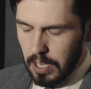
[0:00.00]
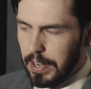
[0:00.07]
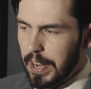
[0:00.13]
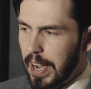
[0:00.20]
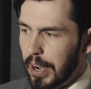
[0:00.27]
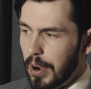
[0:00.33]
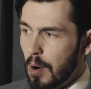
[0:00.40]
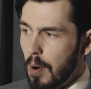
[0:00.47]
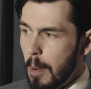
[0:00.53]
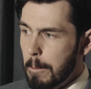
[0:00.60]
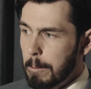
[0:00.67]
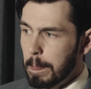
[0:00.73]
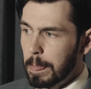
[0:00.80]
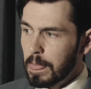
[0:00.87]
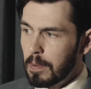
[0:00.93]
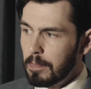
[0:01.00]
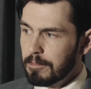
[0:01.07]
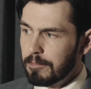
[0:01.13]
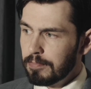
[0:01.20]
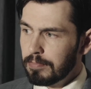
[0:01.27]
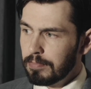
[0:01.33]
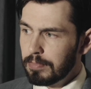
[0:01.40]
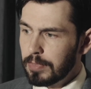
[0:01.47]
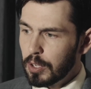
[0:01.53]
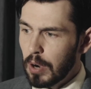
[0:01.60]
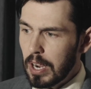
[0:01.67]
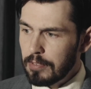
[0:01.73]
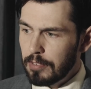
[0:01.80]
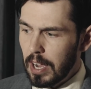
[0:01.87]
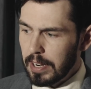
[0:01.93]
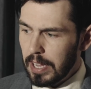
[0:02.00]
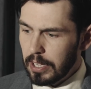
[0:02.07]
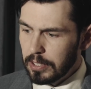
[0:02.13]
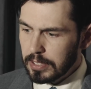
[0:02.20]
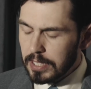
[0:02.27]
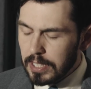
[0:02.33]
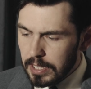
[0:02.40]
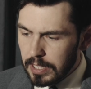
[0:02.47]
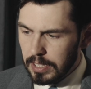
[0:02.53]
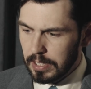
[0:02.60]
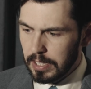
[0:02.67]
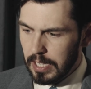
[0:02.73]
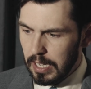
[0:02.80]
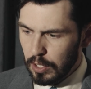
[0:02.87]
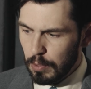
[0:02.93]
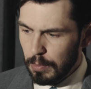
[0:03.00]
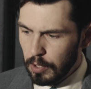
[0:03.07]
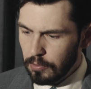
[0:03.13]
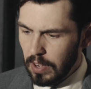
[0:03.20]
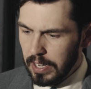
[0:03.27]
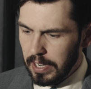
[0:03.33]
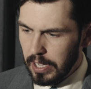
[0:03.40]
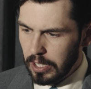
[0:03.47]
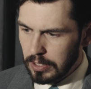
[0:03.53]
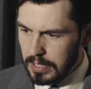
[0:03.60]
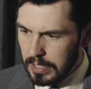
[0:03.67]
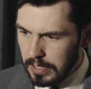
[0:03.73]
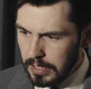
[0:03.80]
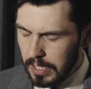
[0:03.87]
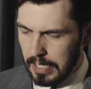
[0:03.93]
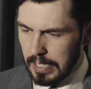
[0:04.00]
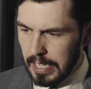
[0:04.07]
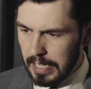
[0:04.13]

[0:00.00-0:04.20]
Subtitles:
Now, the great Von Helton, the Honorable Von Helton,